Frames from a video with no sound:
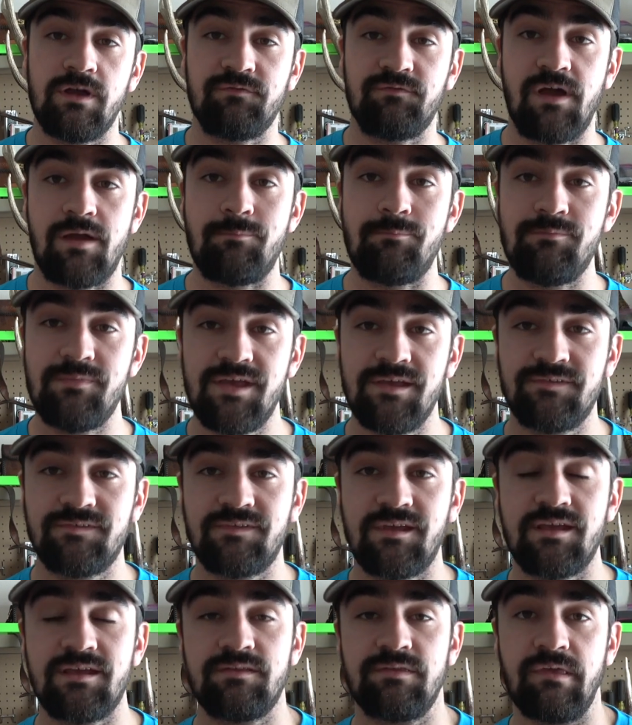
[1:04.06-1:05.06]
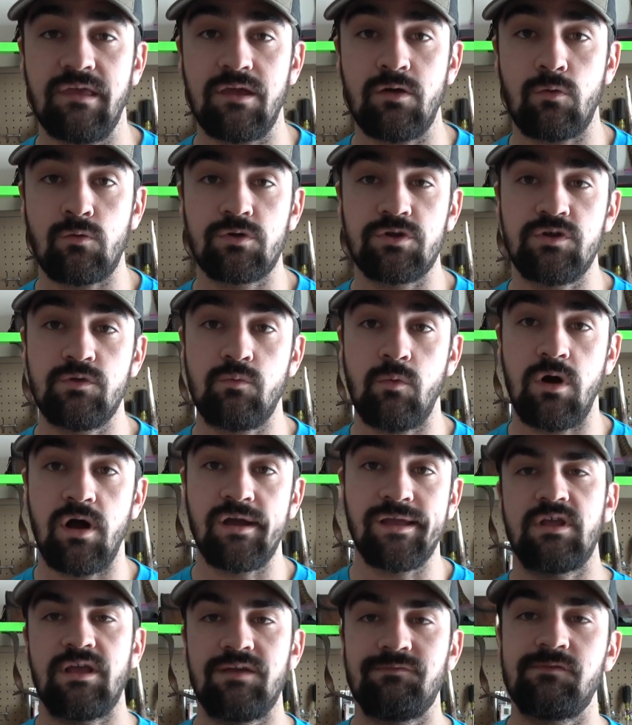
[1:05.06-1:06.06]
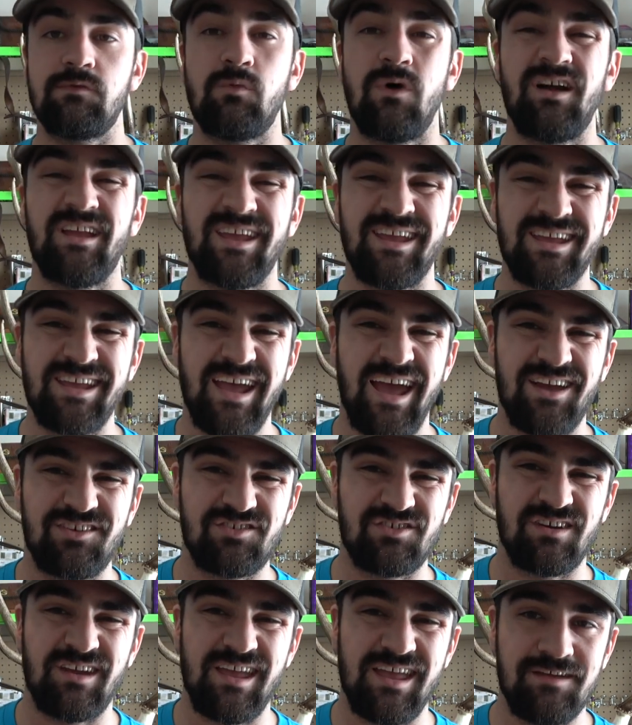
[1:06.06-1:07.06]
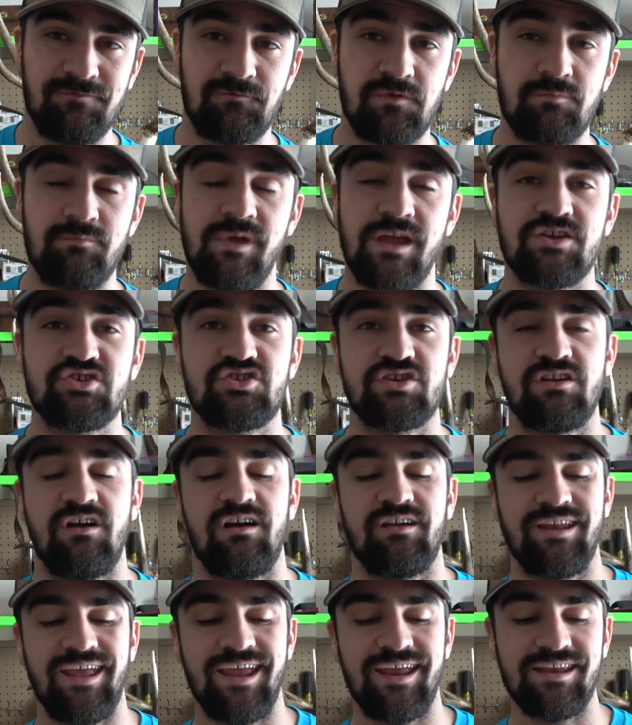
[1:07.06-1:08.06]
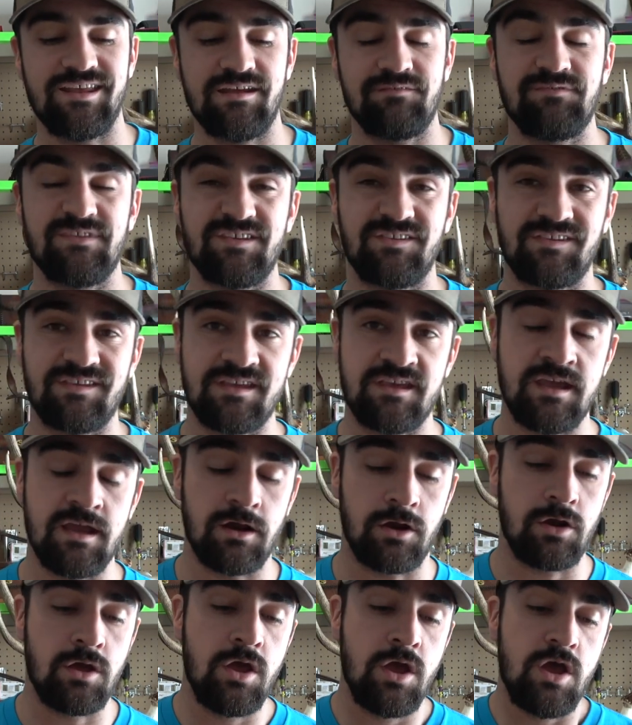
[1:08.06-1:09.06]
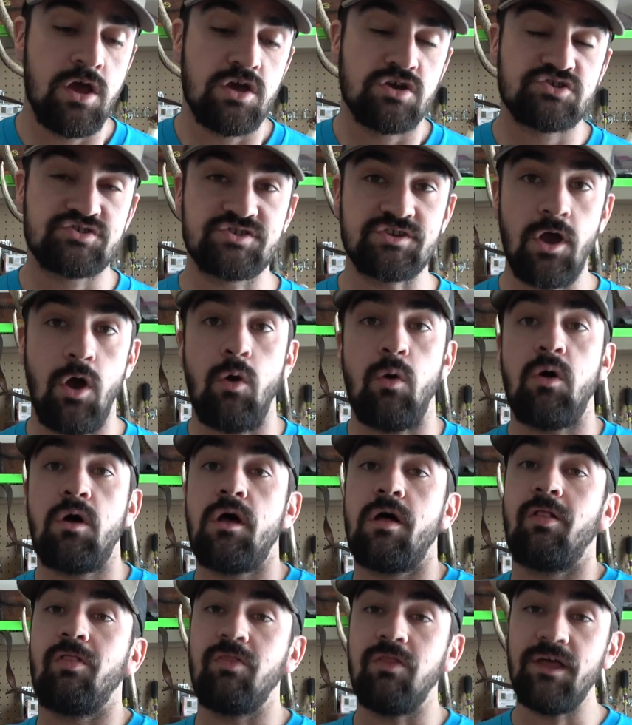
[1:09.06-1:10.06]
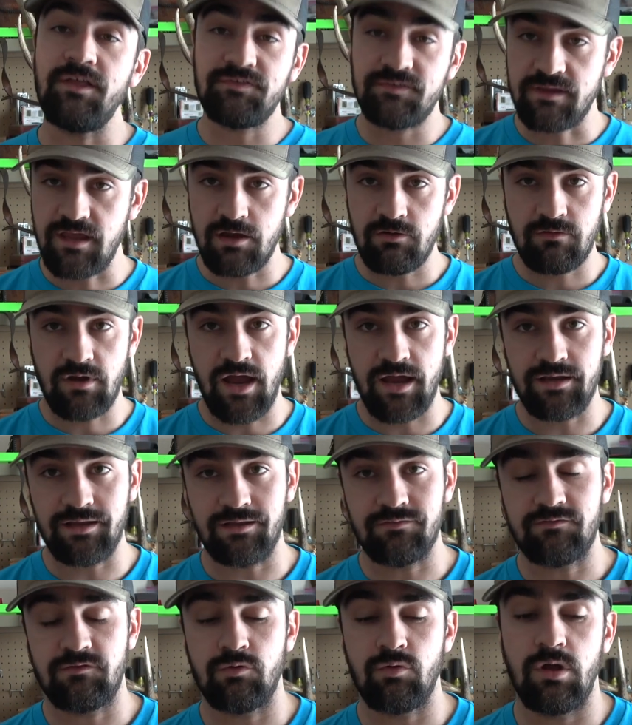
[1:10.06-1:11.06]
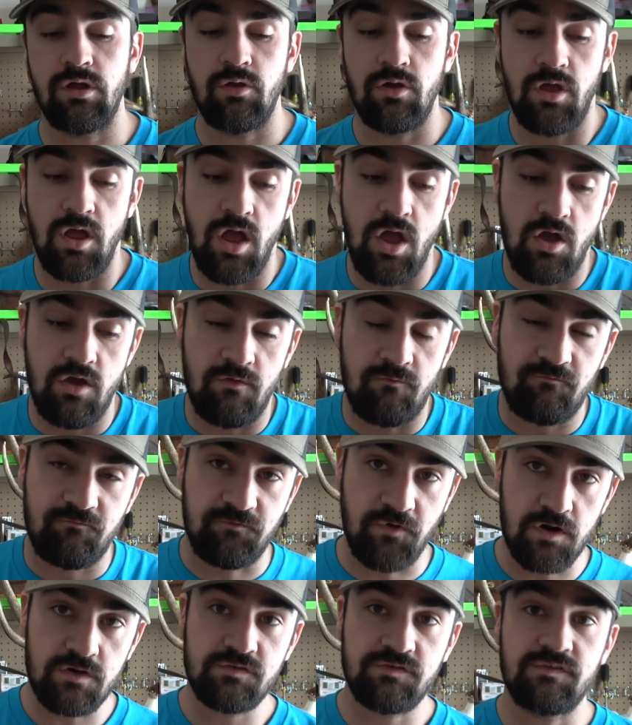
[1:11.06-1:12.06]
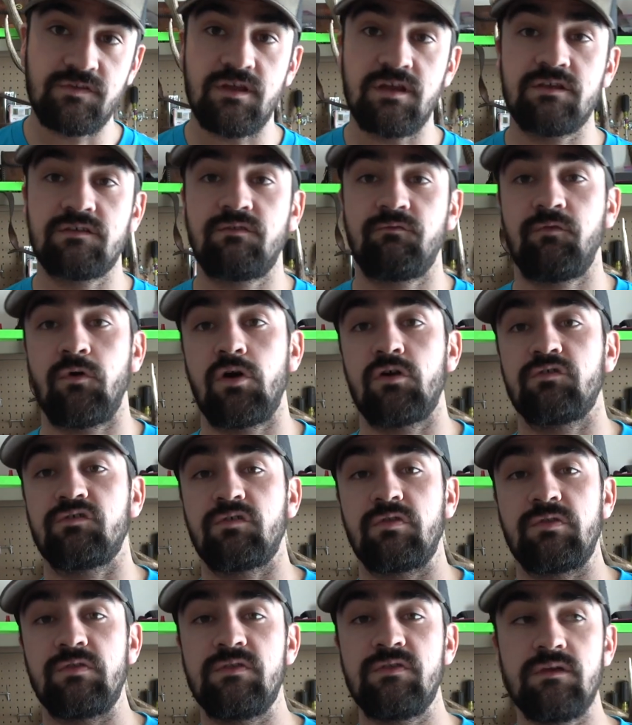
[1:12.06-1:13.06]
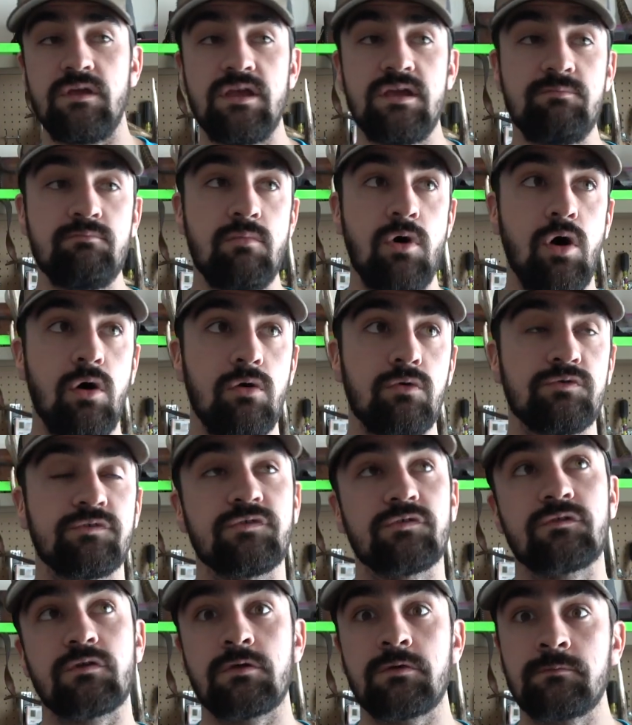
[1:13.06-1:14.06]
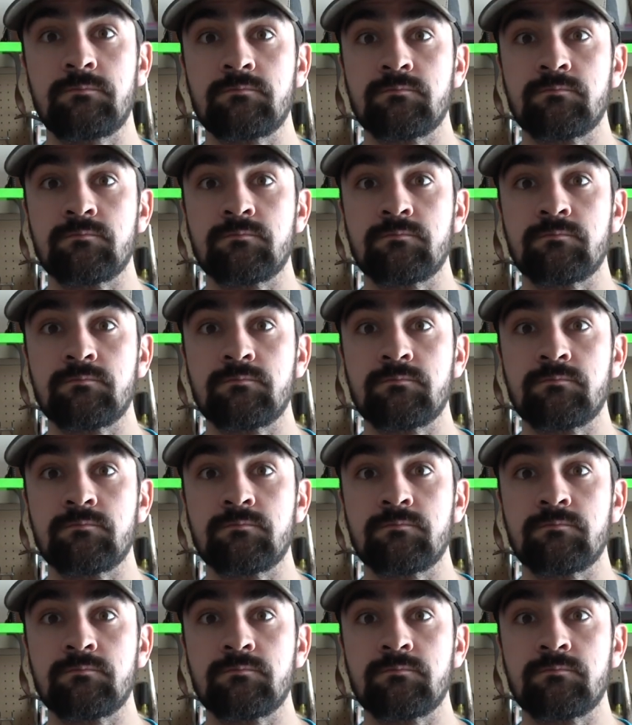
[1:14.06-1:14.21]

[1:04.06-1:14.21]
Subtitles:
if I missed anything or if you want any extra information on any of this gear. So let's get right into it. First things first, the most